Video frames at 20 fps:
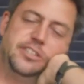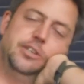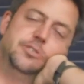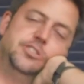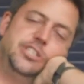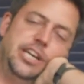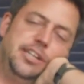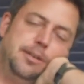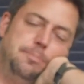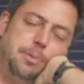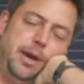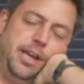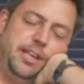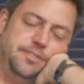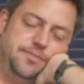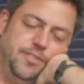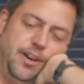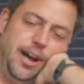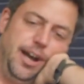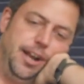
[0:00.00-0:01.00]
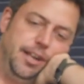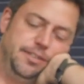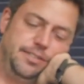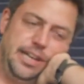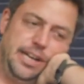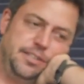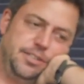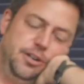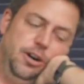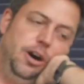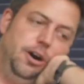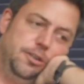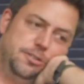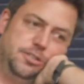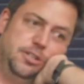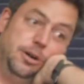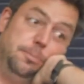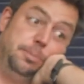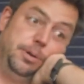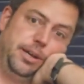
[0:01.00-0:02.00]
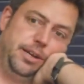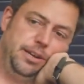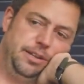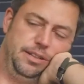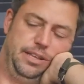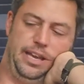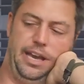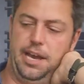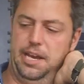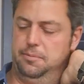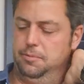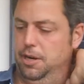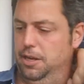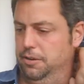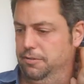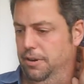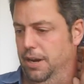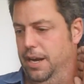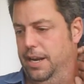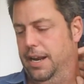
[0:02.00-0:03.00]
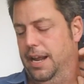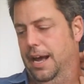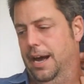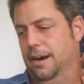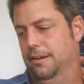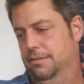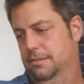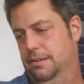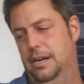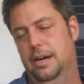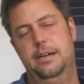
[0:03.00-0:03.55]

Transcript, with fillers: So gender-based violence—that's a hot topic in the aid world right now.